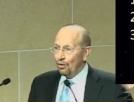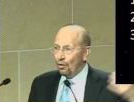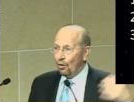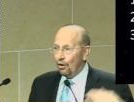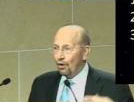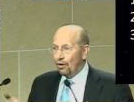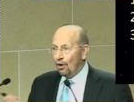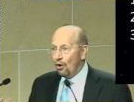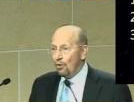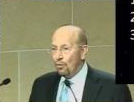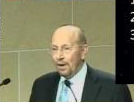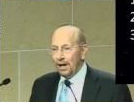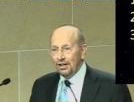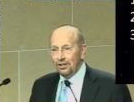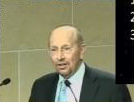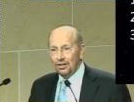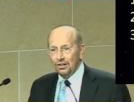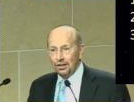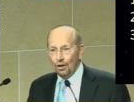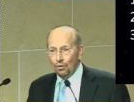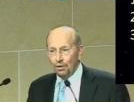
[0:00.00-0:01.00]
or low
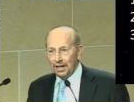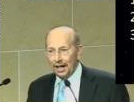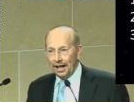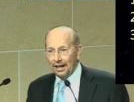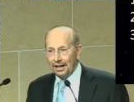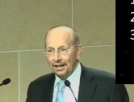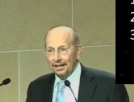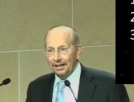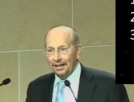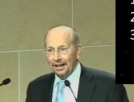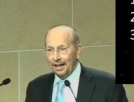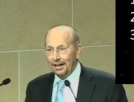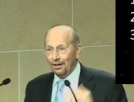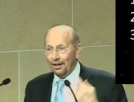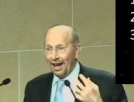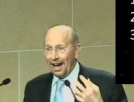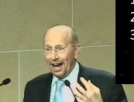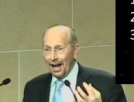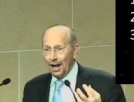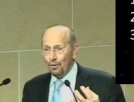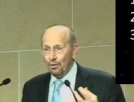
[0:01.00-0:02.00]
wages, low-tech,
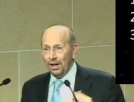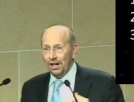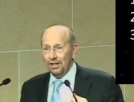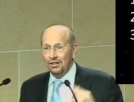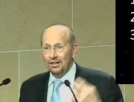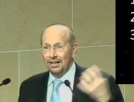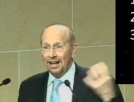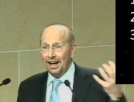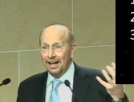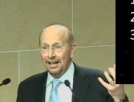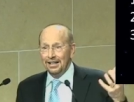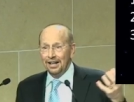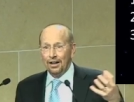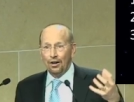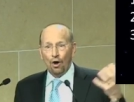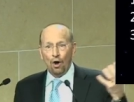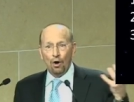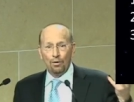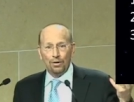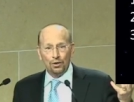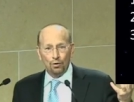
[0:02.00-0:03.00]
and high wages,
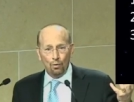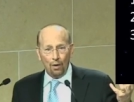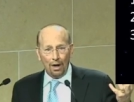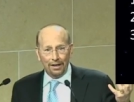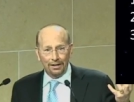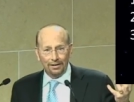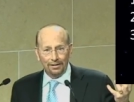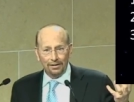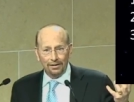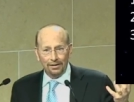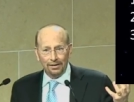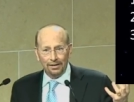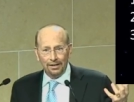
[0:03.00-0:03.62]
high-tech always won.